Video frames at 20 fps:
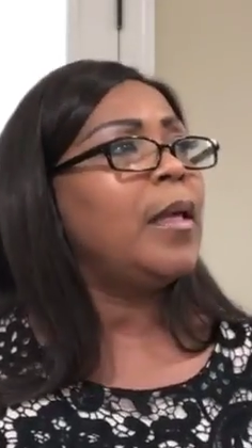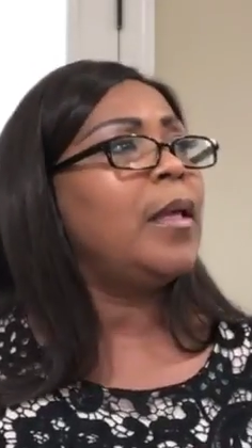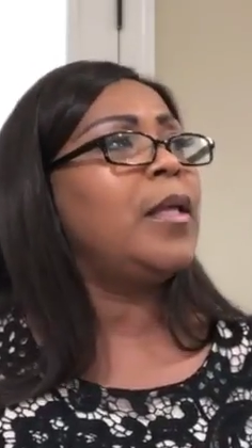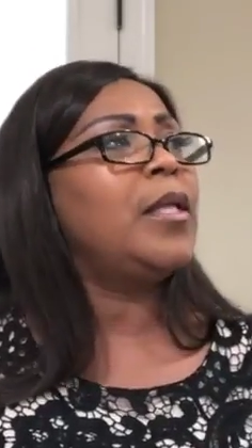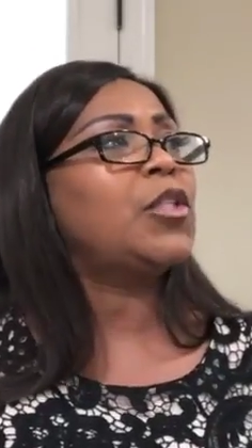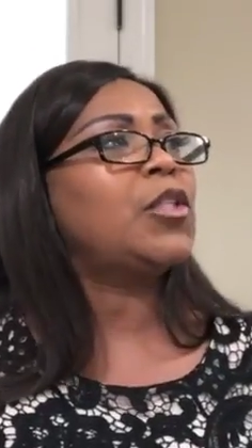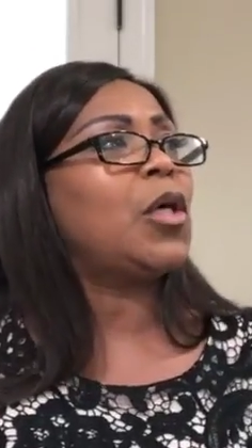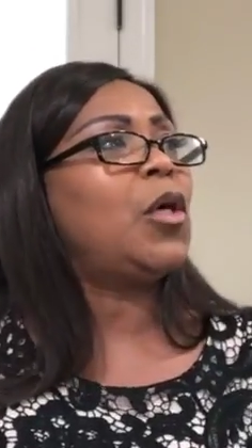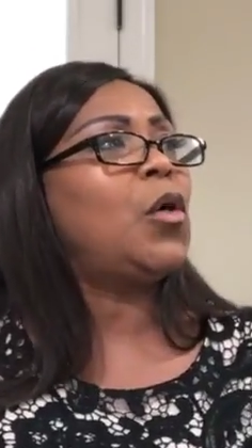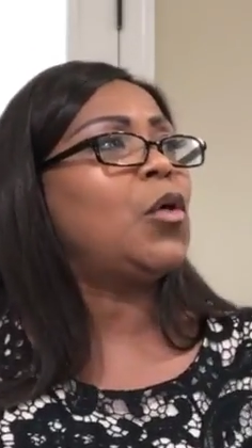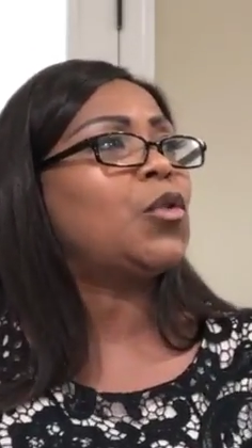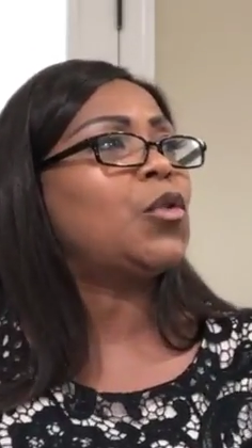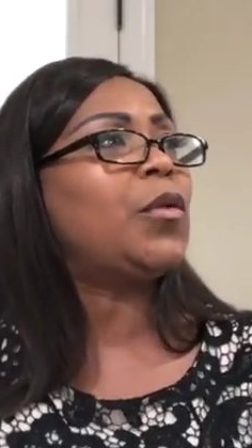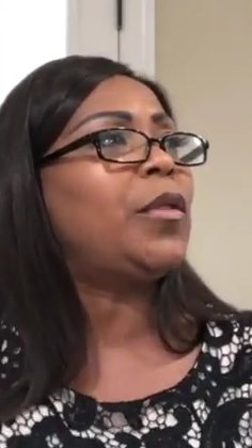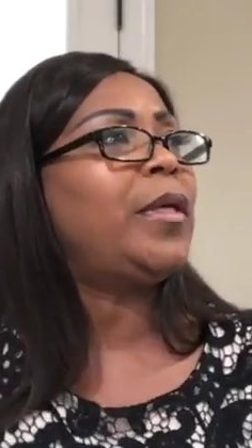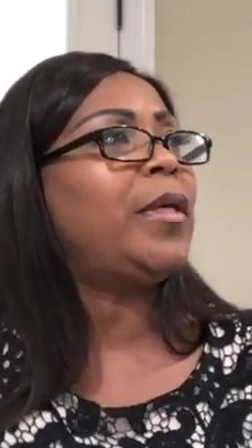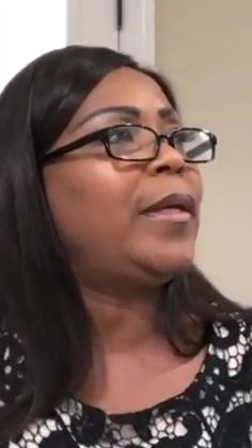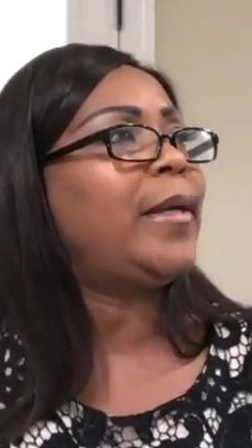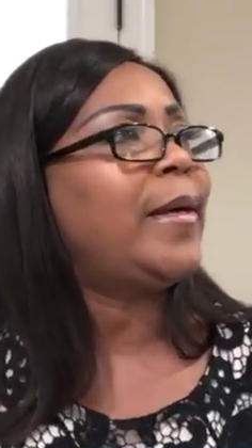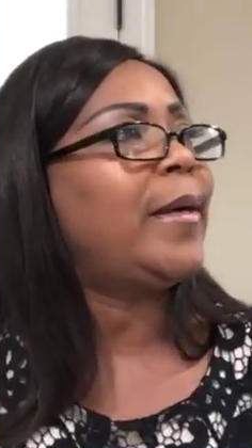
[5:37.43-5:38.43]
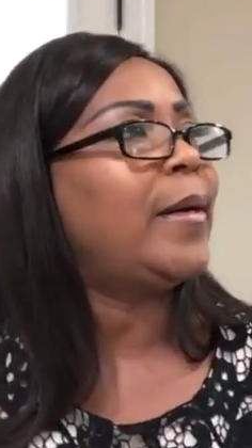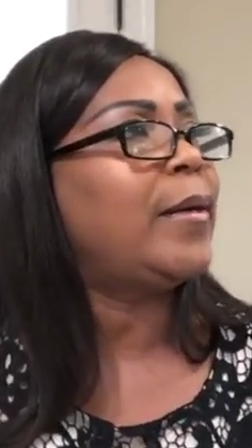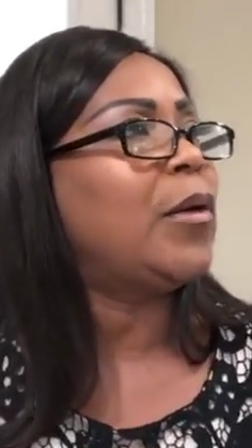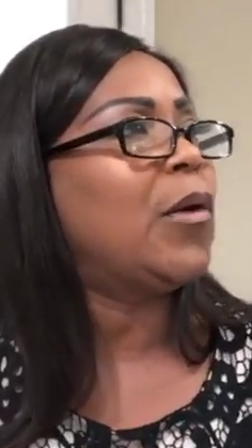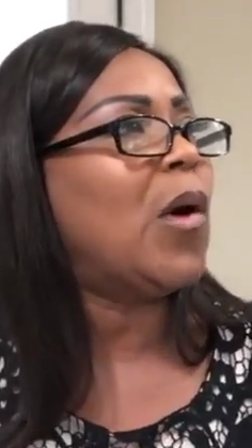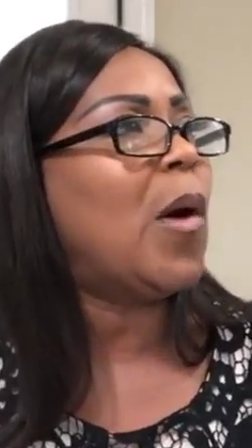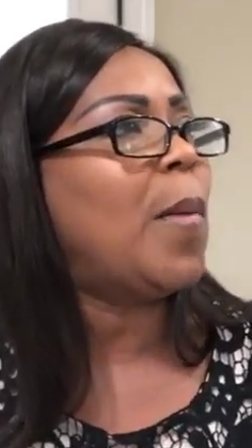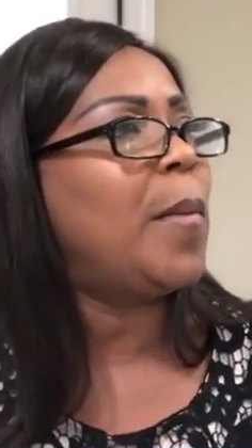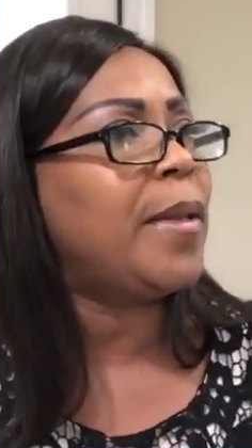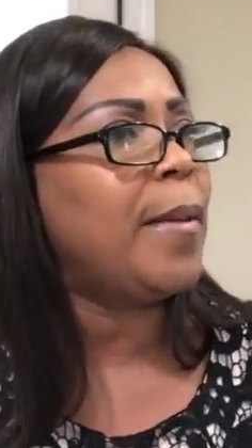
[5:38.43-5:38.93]
And it's the whole truth anyhow.
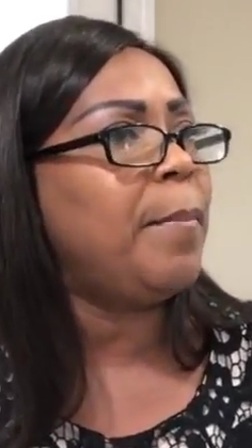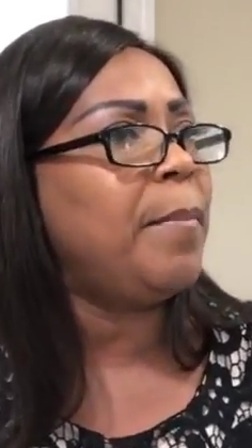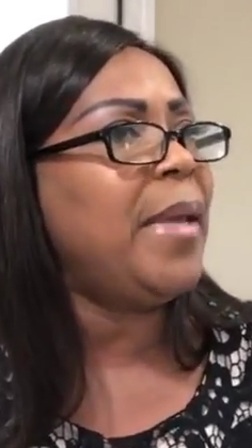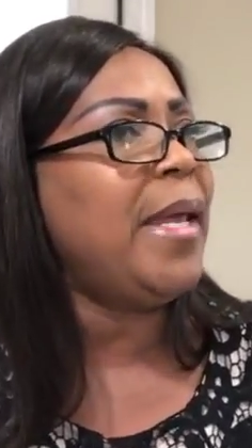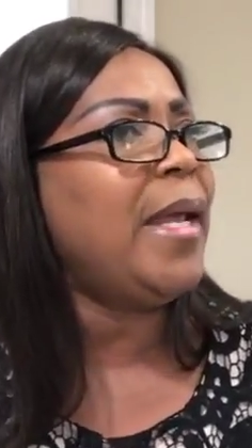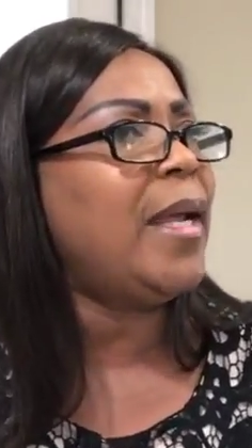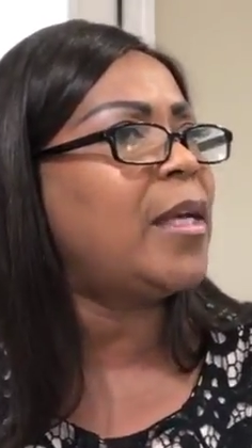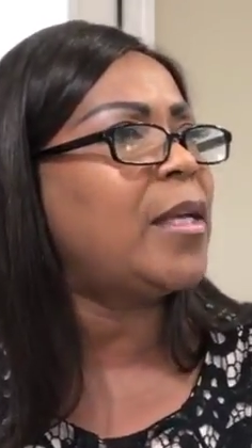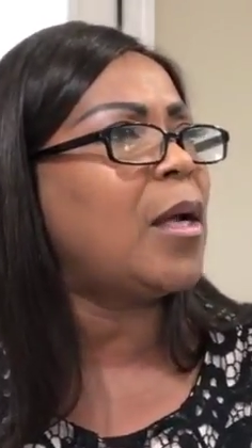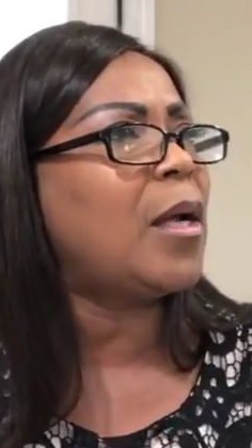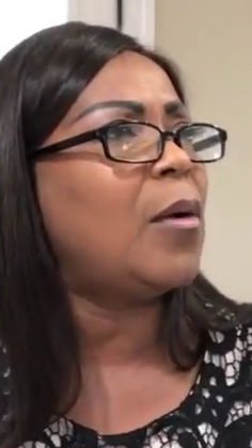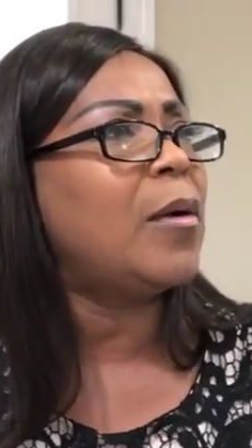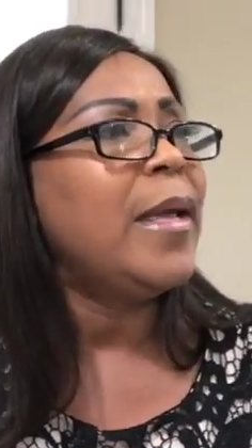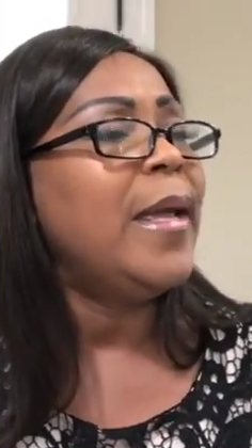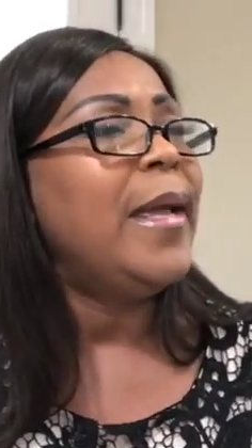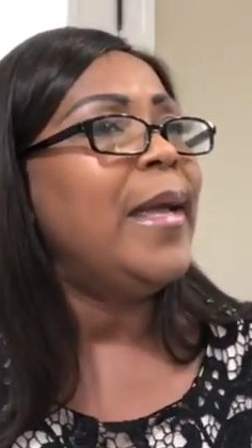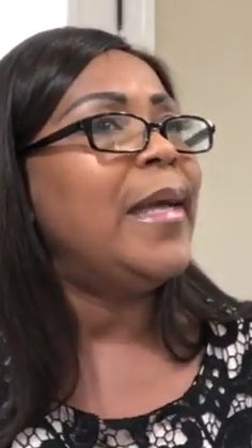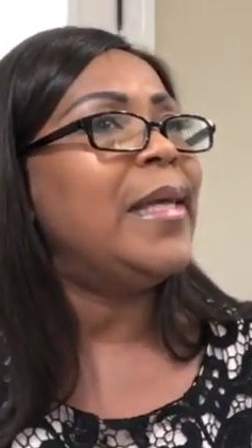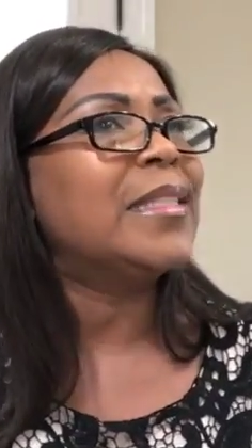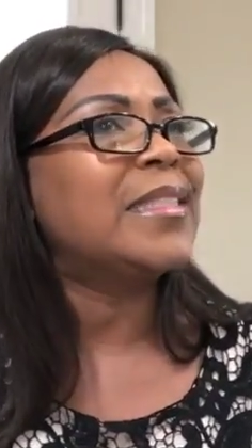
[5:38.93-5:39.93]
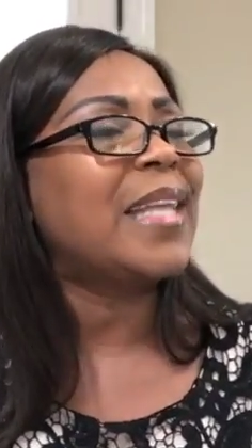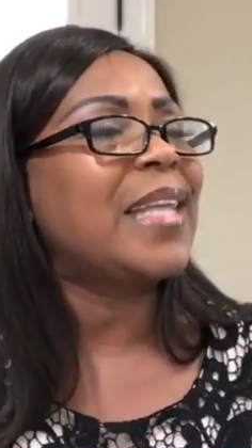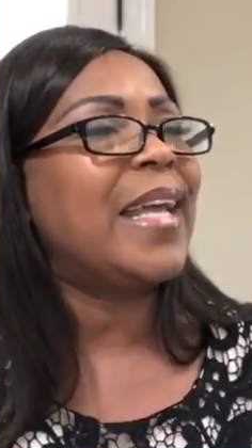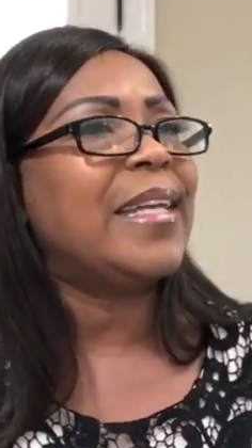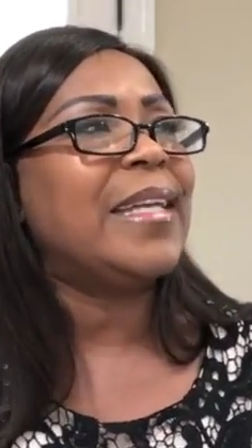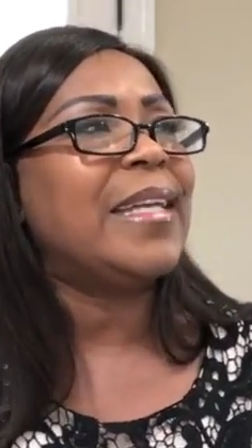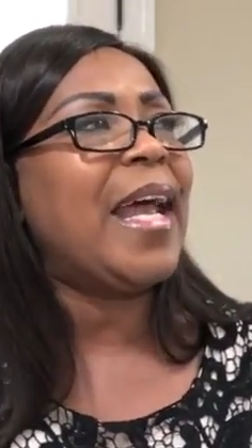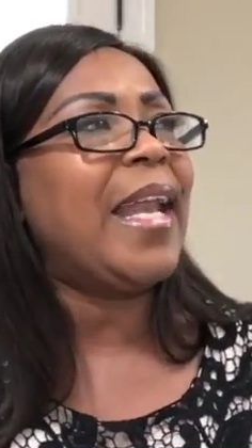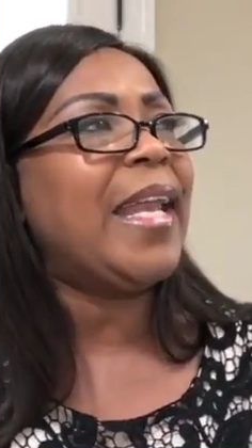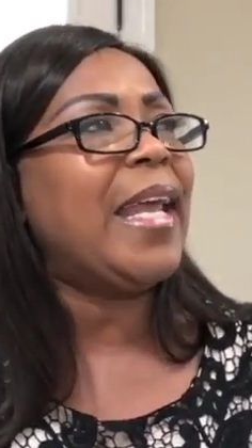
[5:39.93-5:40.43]
Normally the men don't, it's
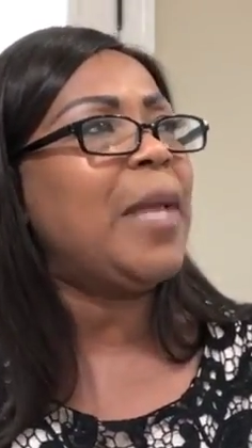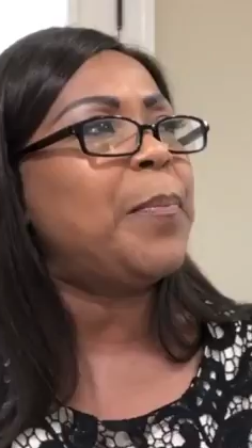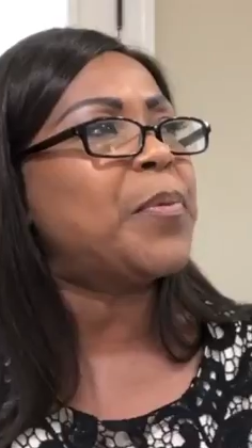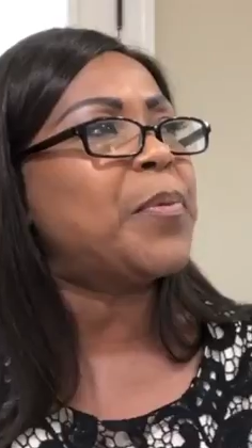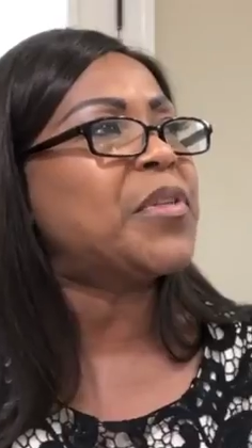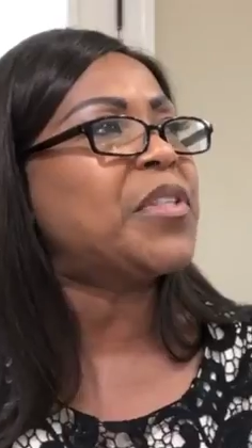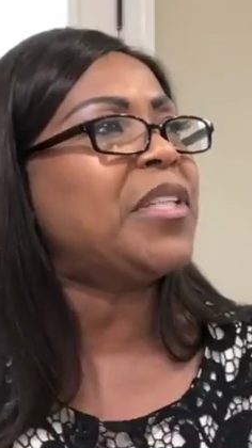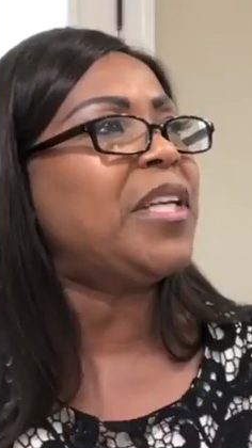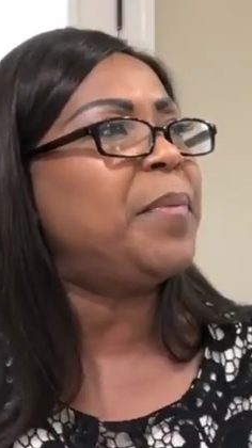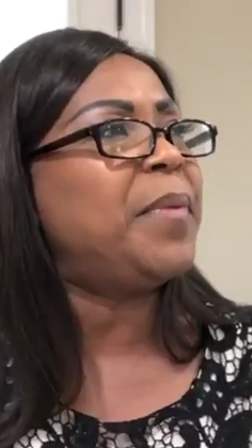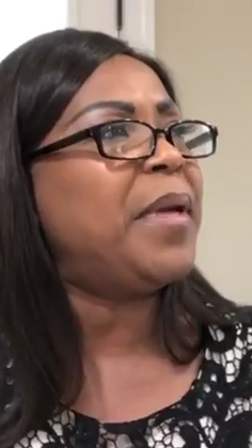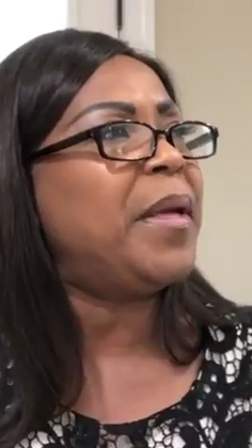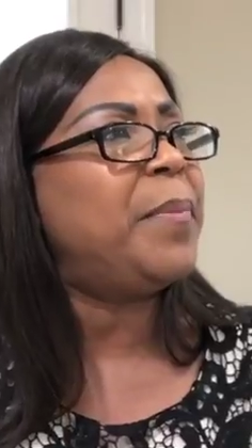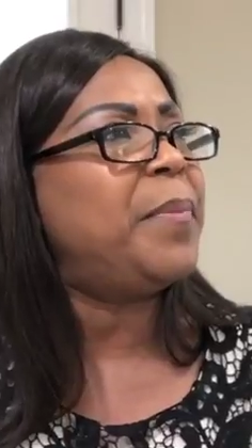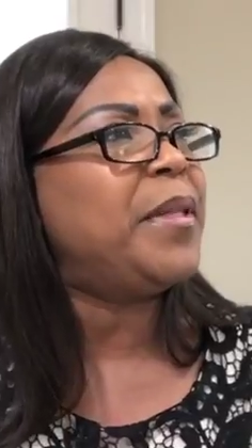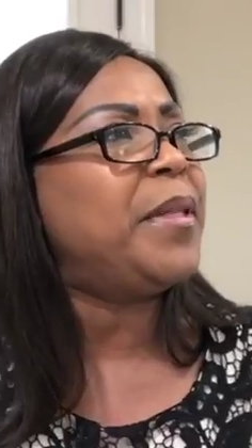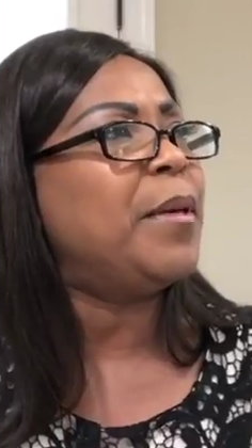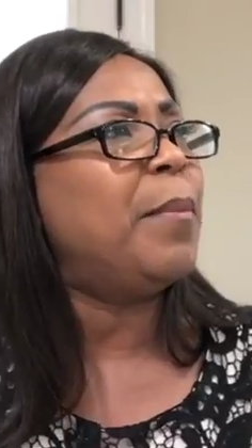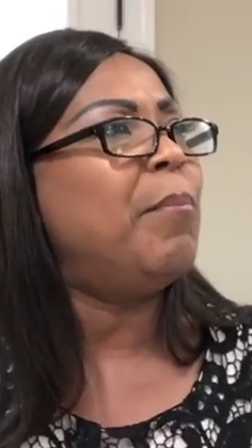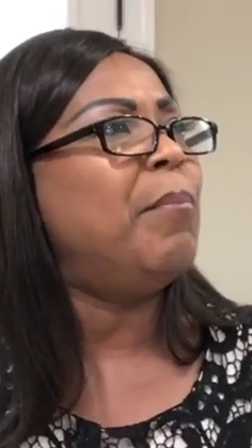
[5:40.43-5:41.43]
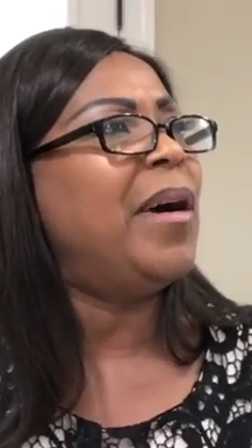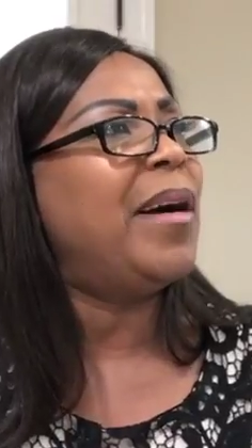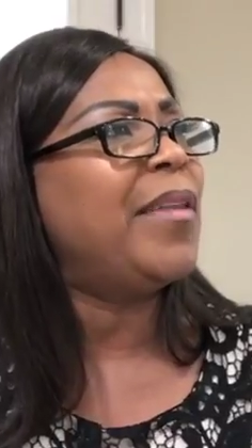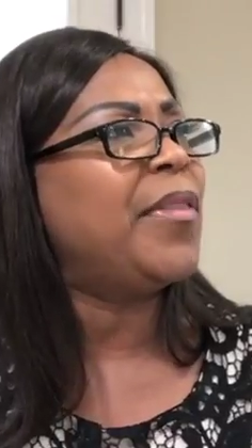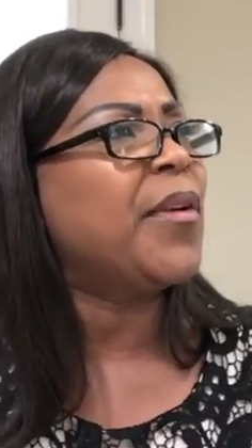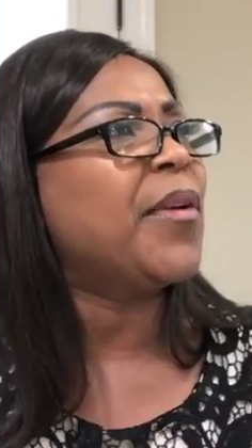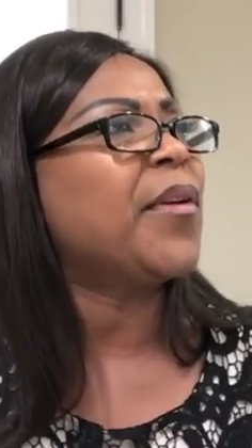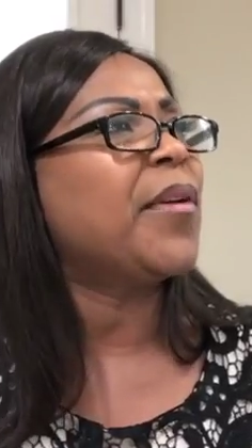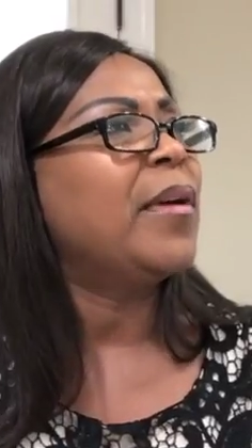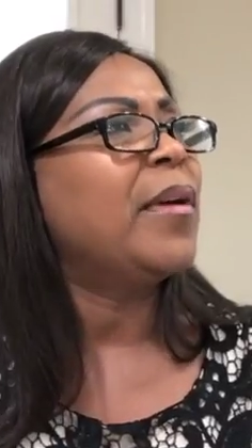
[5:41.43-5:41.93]
like 98% it be the
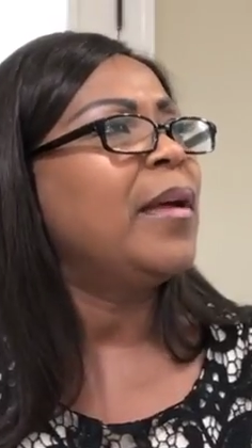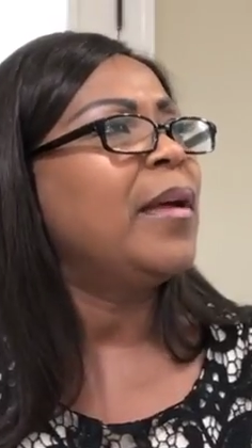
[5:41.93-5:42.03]
mother.